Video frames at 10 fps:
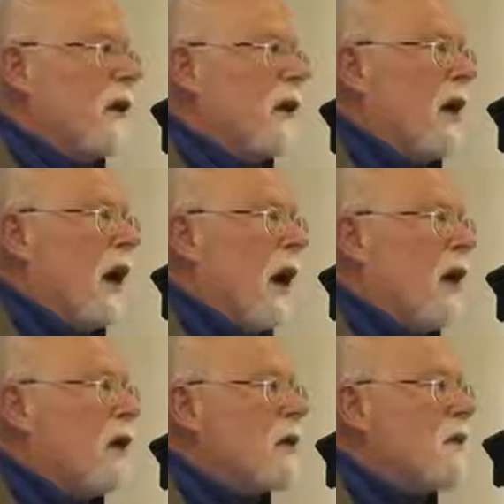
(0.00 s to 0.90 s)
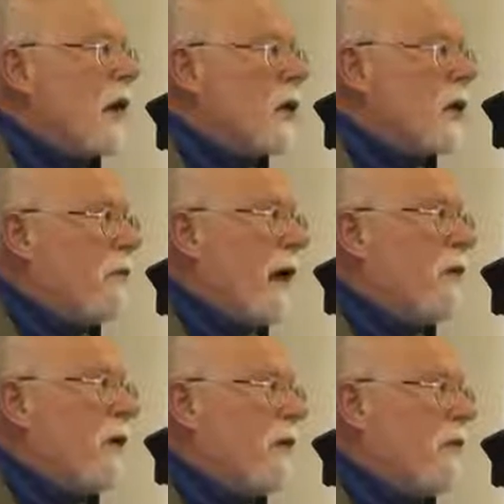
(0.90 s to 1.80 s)
I learned much about
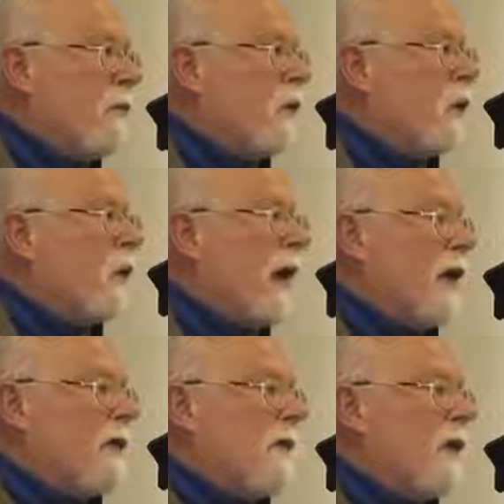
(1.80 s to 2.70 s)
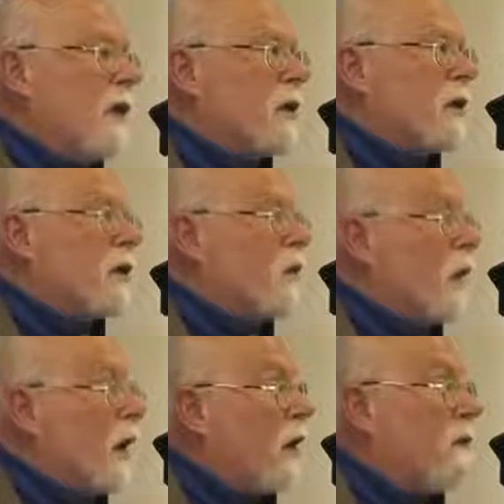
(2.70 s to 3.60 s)
Liverpool as the first, one of
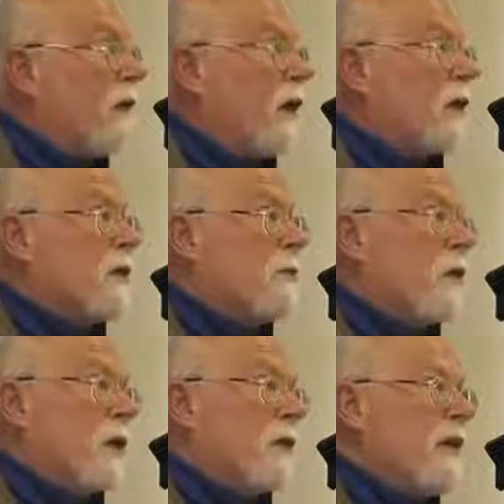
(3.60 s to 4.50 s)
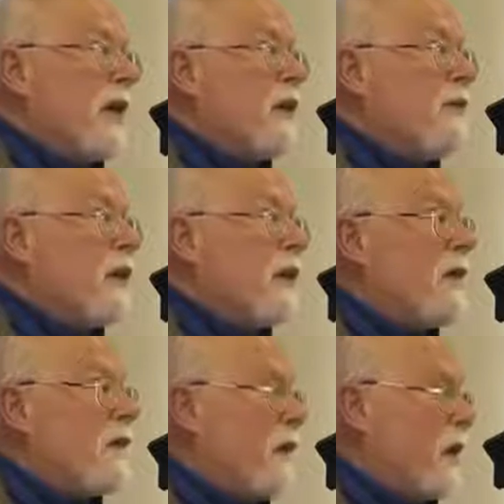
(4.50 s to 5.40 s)
the first, possibly even the
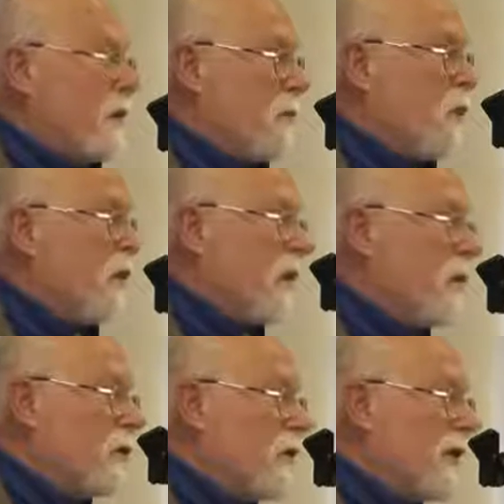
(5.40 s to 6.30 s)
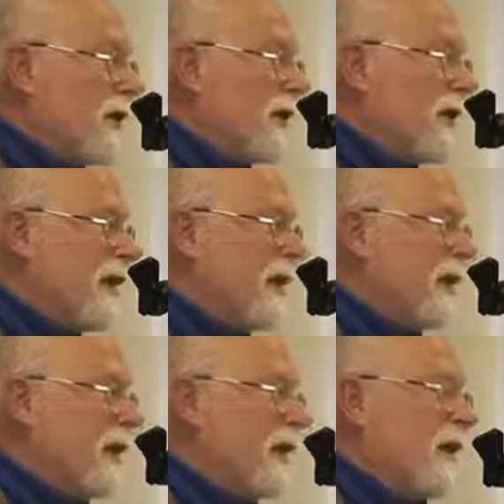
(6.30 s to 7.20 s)
first multicultural city
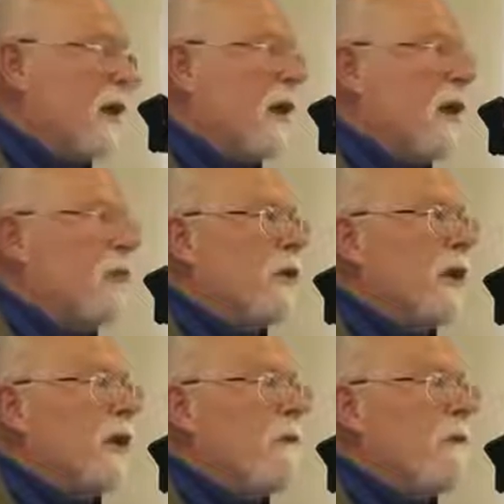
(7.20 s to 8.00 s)
in Britain.